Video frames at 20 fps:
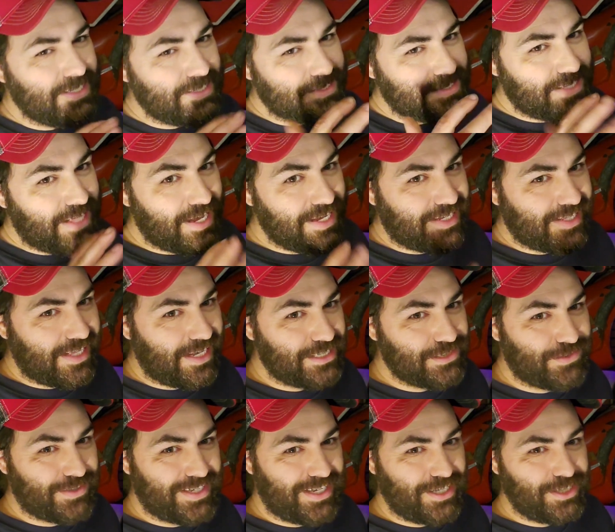Slight
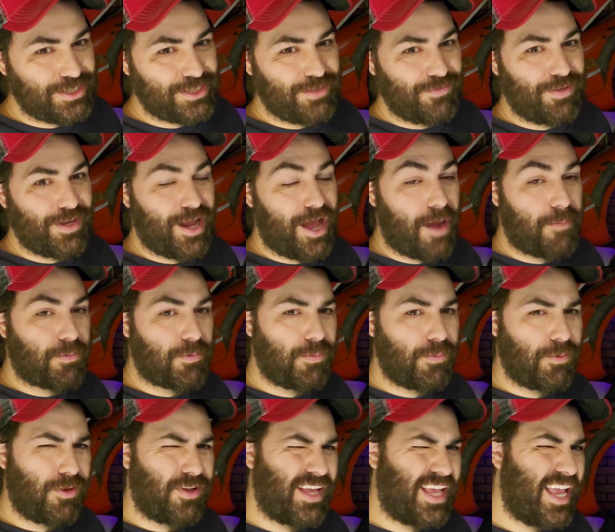classification of
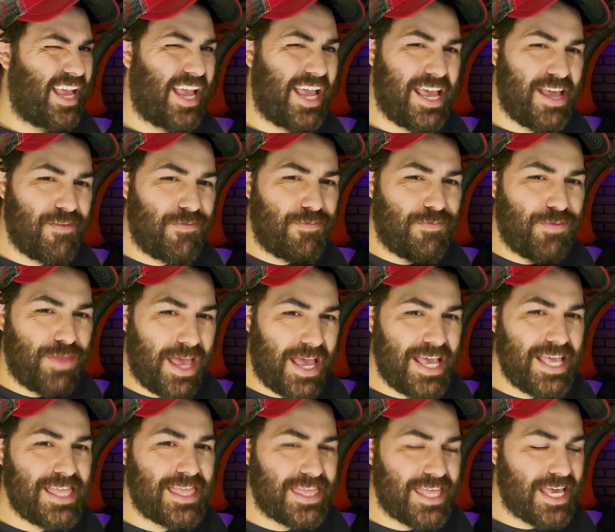inoperable. If
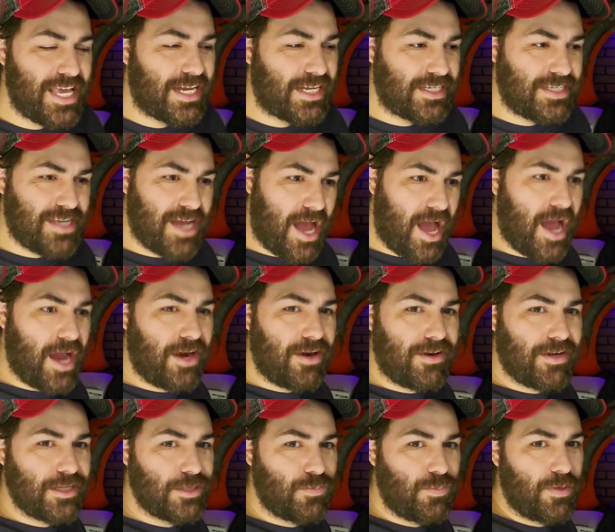they think a
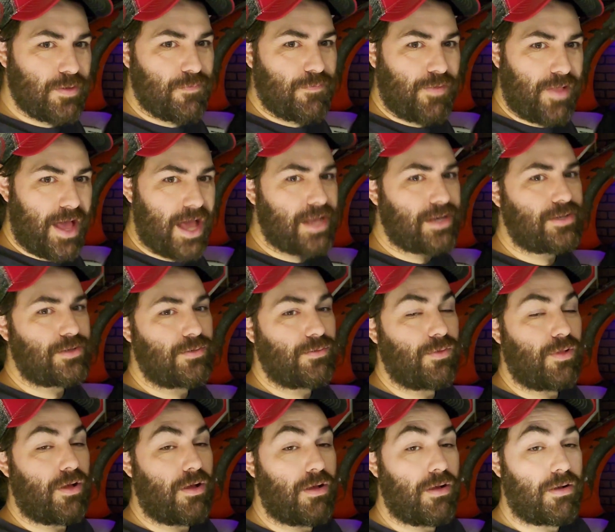tire has been flat too
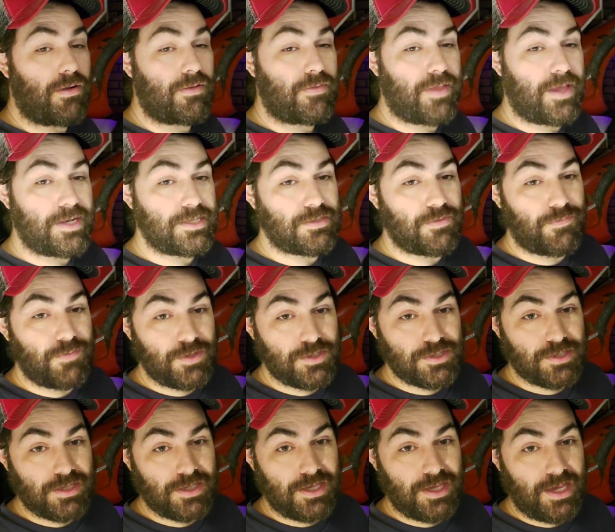long, that is
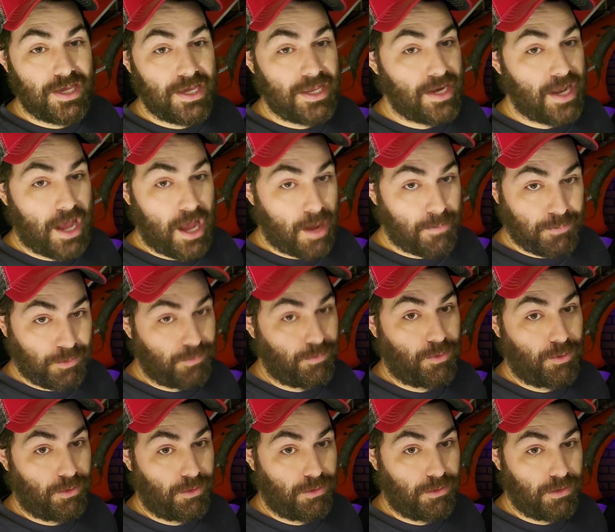officially
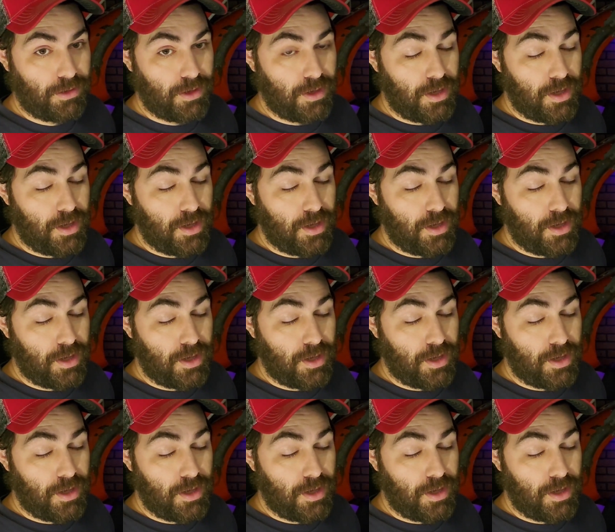inoperable.